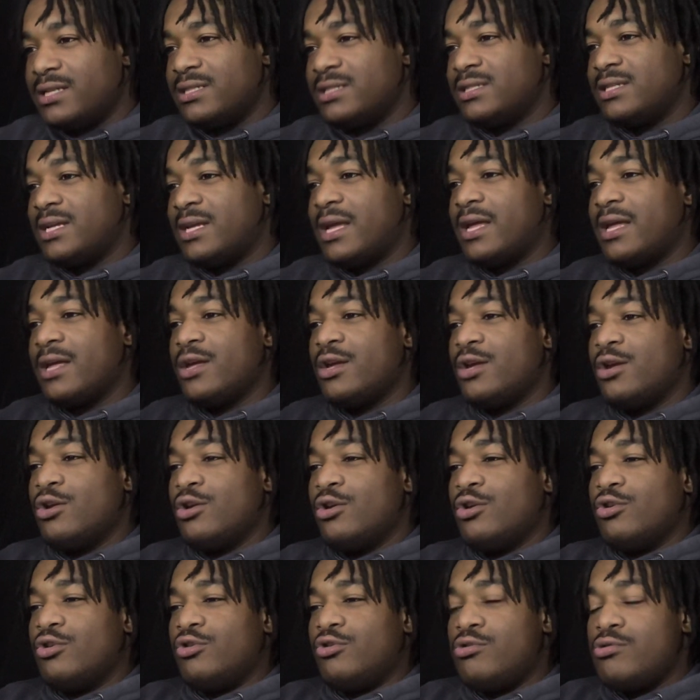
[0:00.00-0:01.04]
It's like
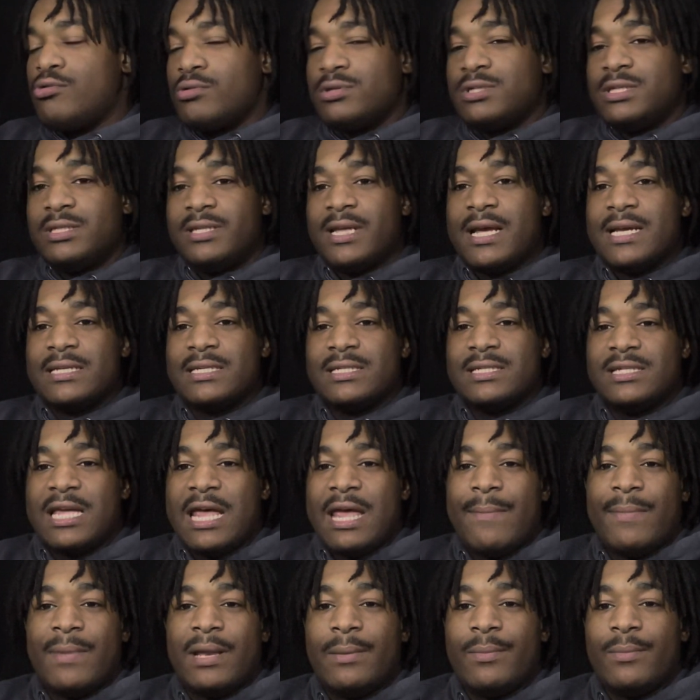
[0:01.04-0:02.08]
you don't see things the same
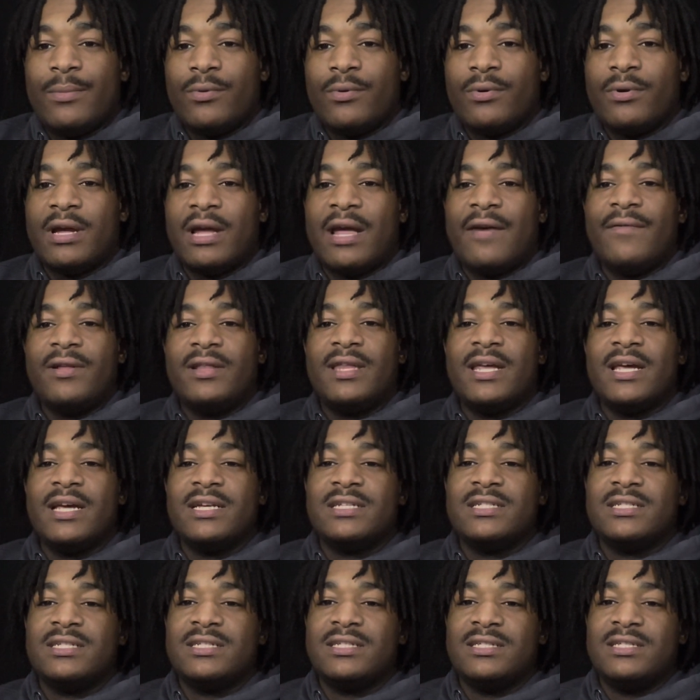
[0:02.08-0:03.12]
anymore. Everything is
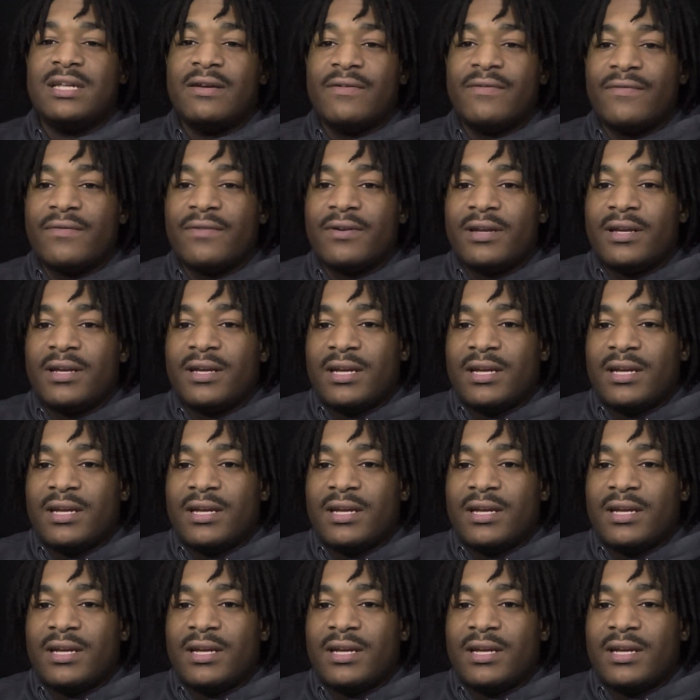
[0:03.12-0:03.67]
just different.